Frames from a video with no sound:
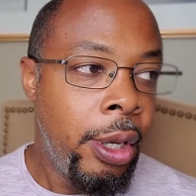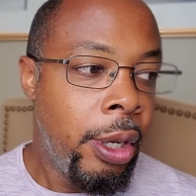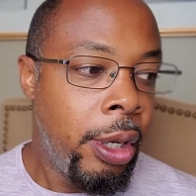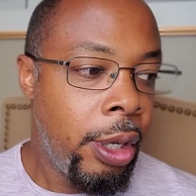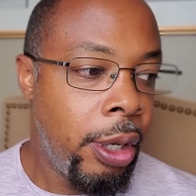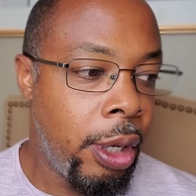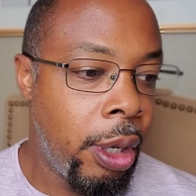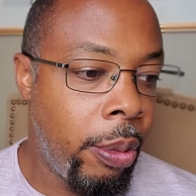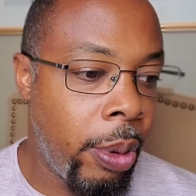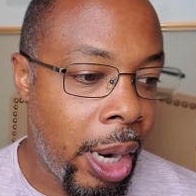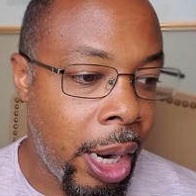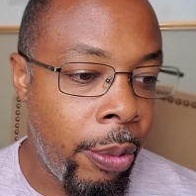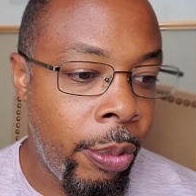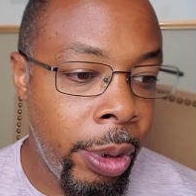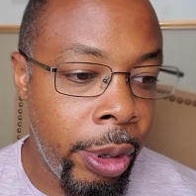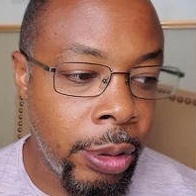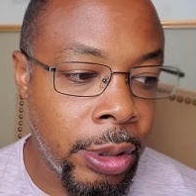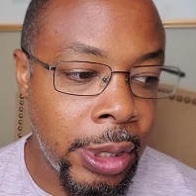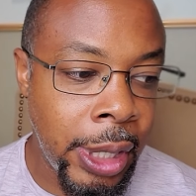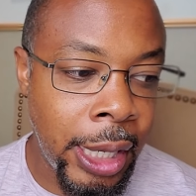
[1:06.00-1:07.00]
you know what I
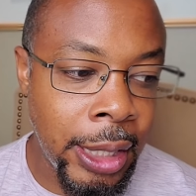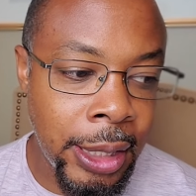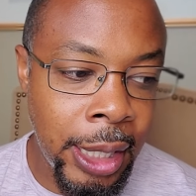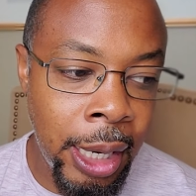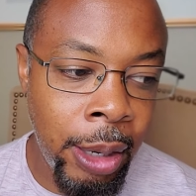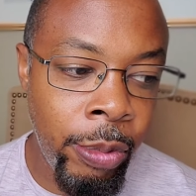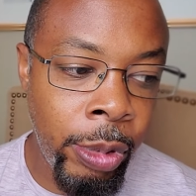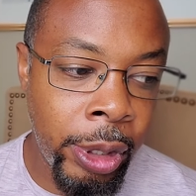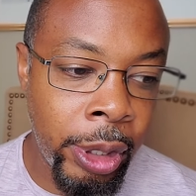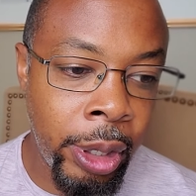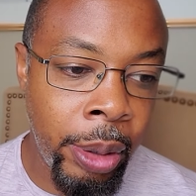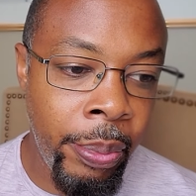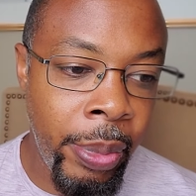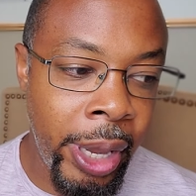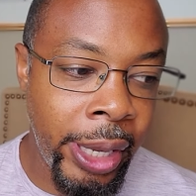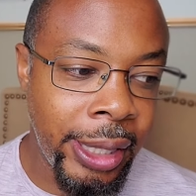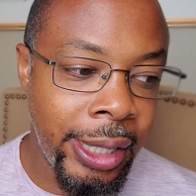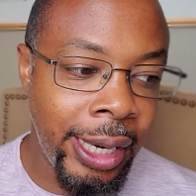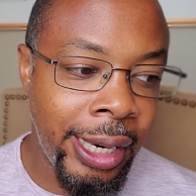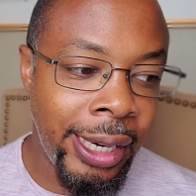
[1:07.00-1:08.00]
will say is that I'm willing to
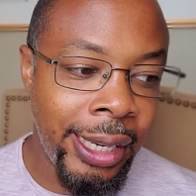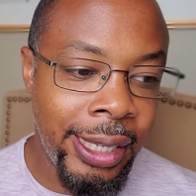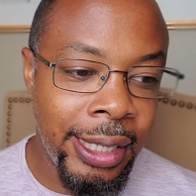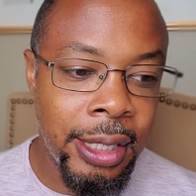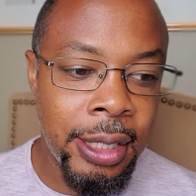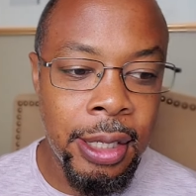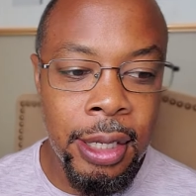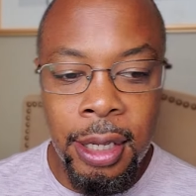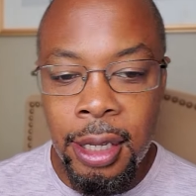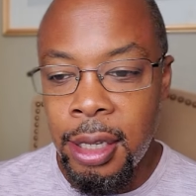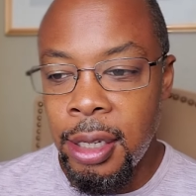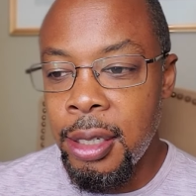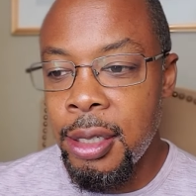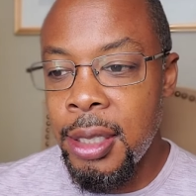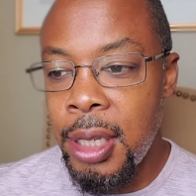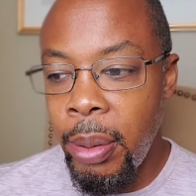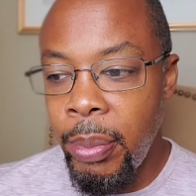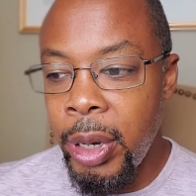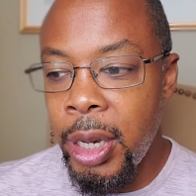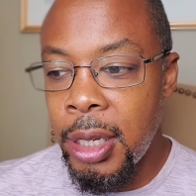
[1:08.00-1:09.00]
bet that at least
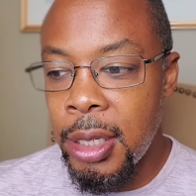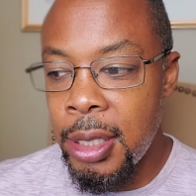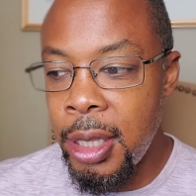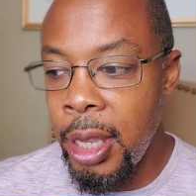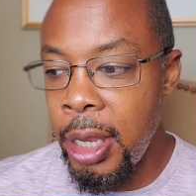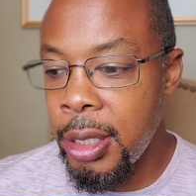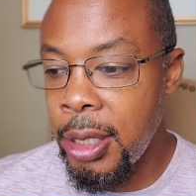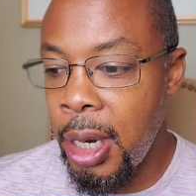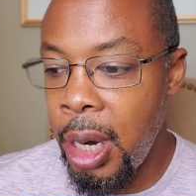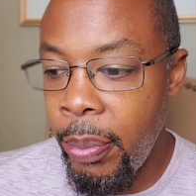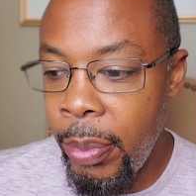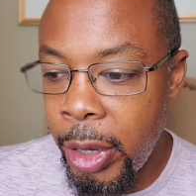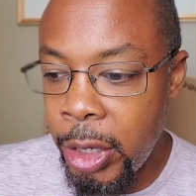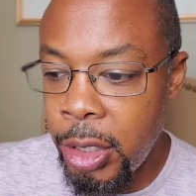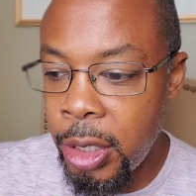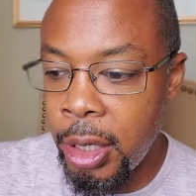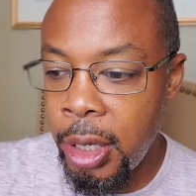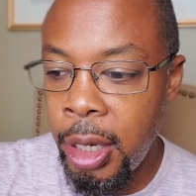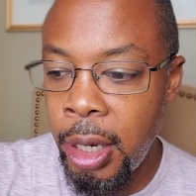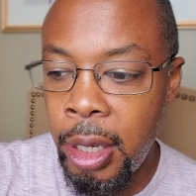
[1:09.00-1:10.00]
some of these things that I
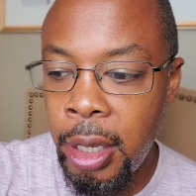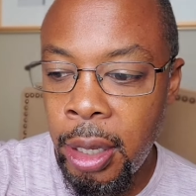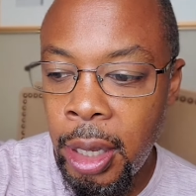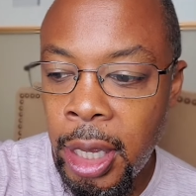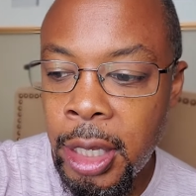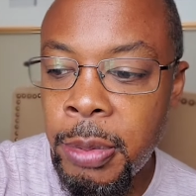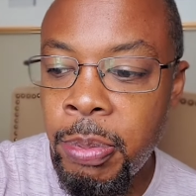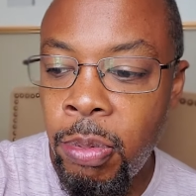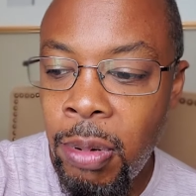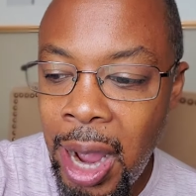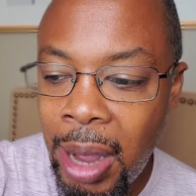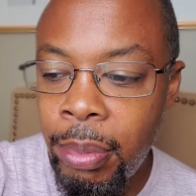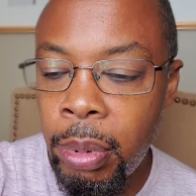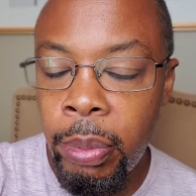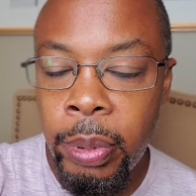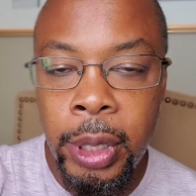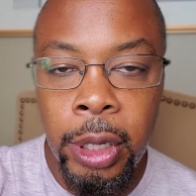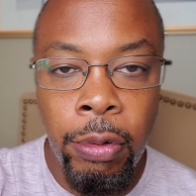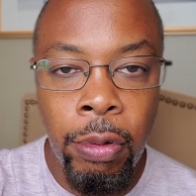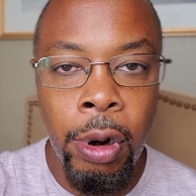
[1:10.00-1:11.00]
mentioned here has
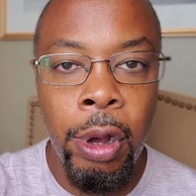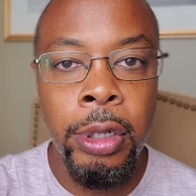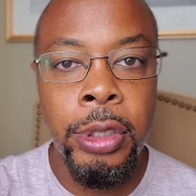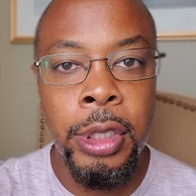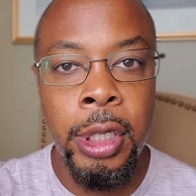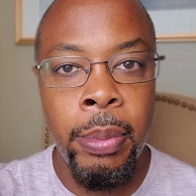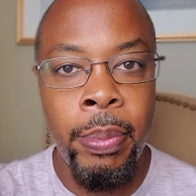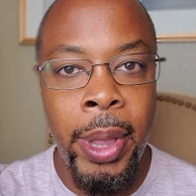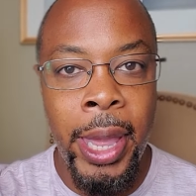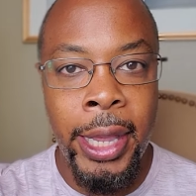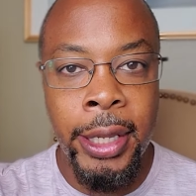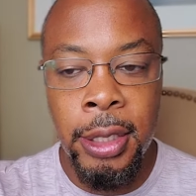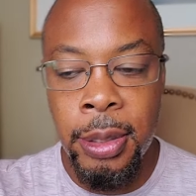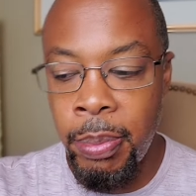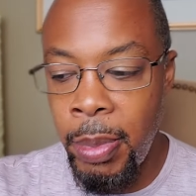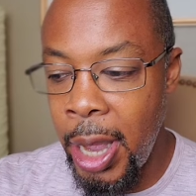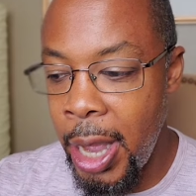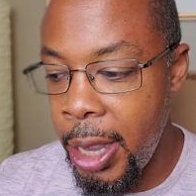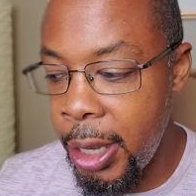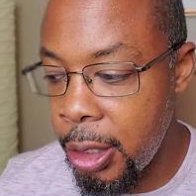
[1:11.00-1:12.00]
probably crossed your man's
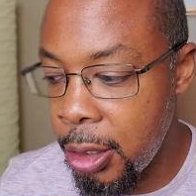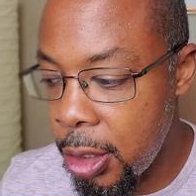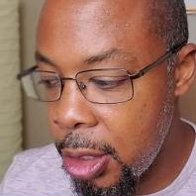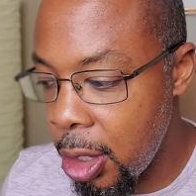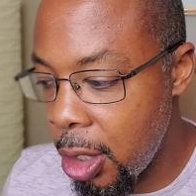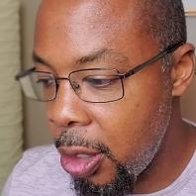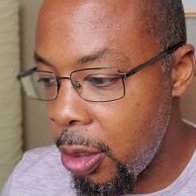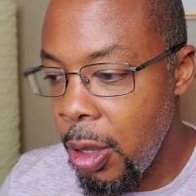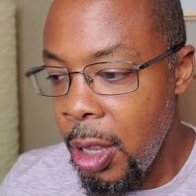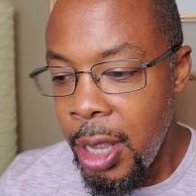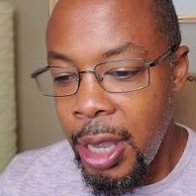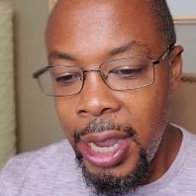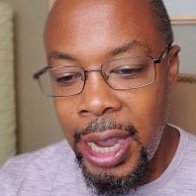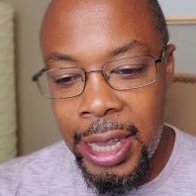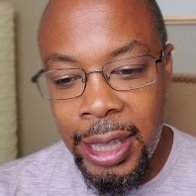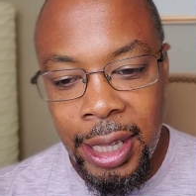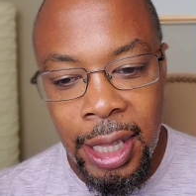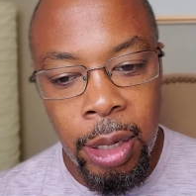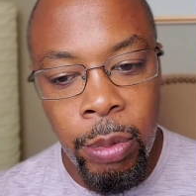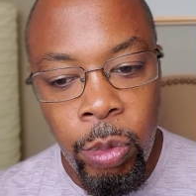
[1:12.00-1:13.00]
mind. So,
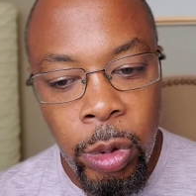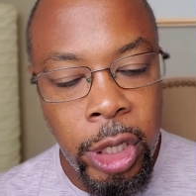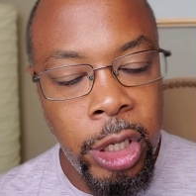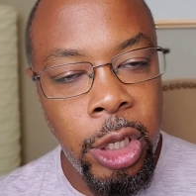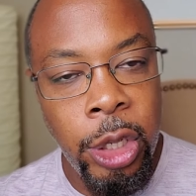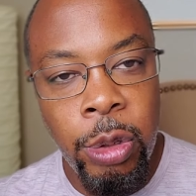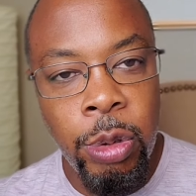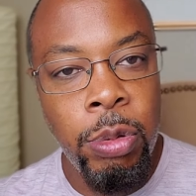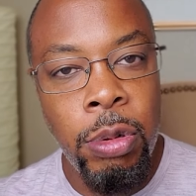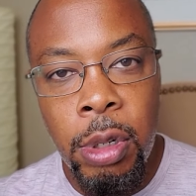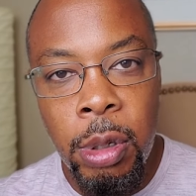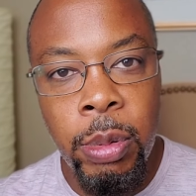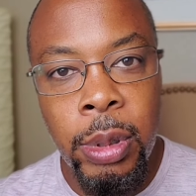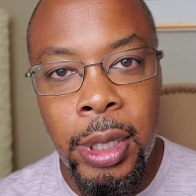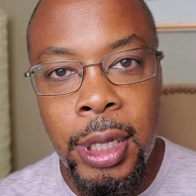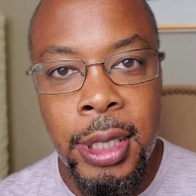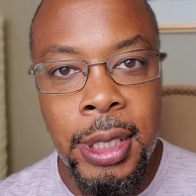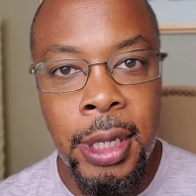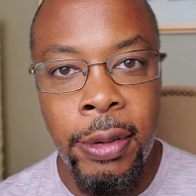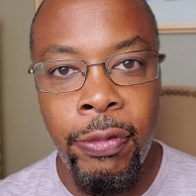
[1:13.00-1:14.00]
and then what do you do with
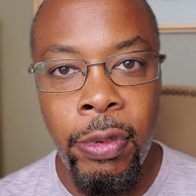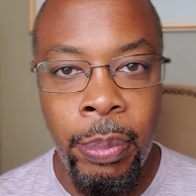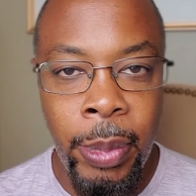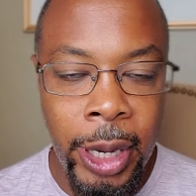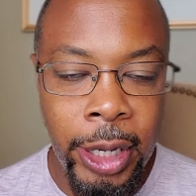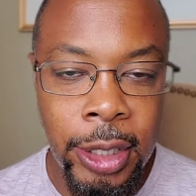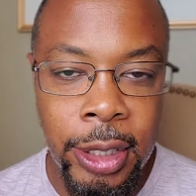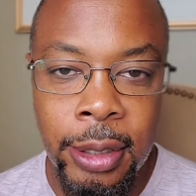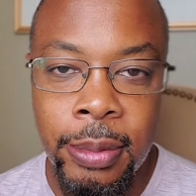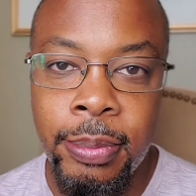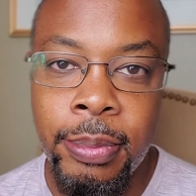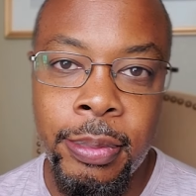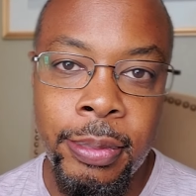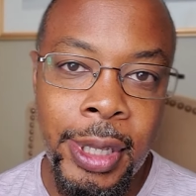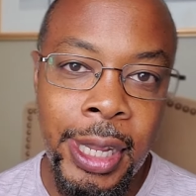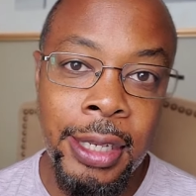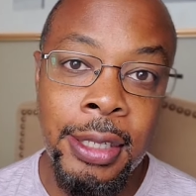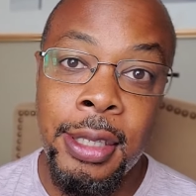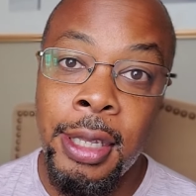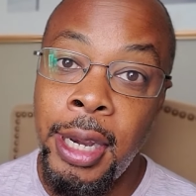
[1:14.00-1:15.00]
this information?
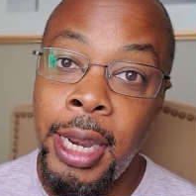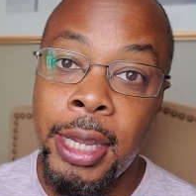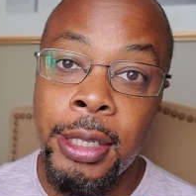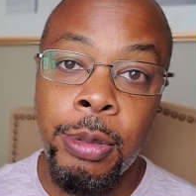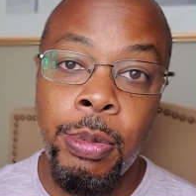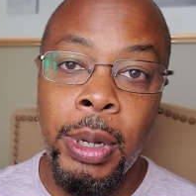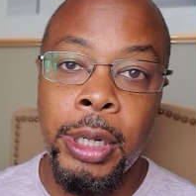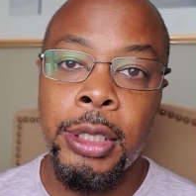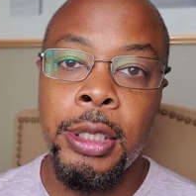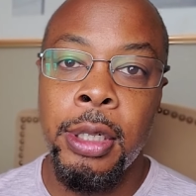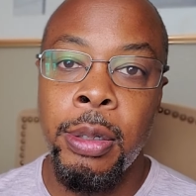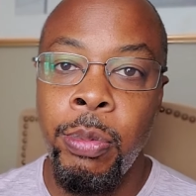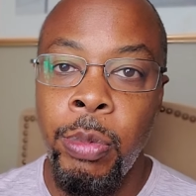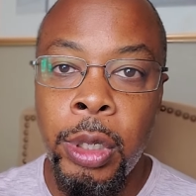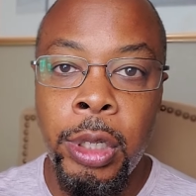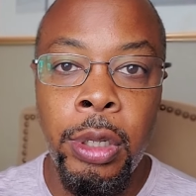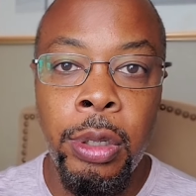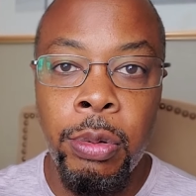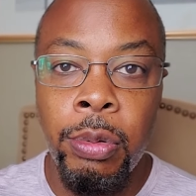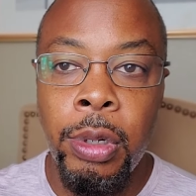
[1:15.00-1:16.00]
That's the next question.
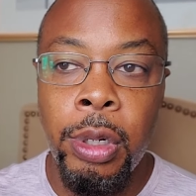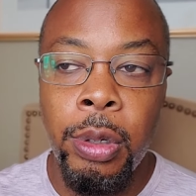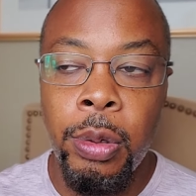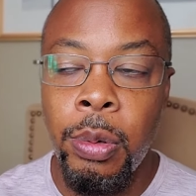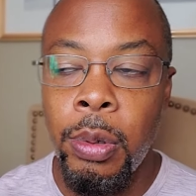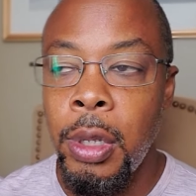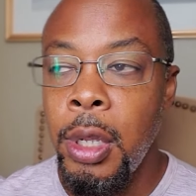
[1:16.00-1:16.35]
What do you do?